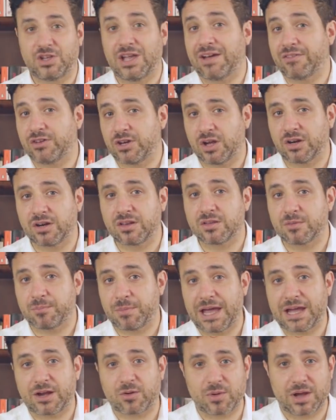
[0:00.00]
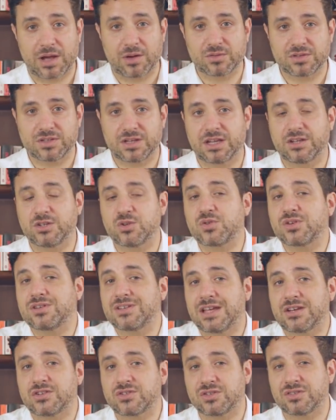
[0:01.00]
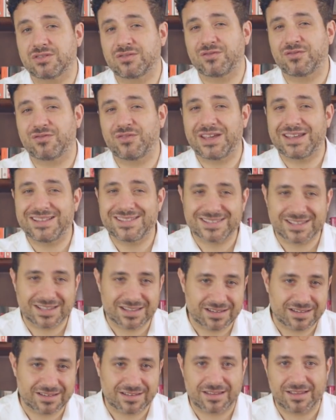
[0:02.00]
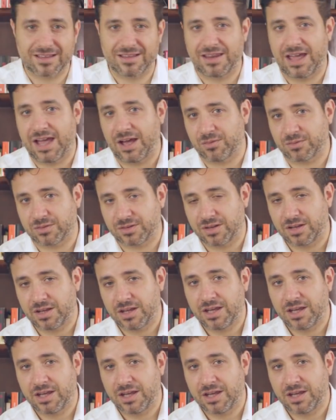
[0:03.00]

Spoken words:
You have it on in the background and your attention fades in and out.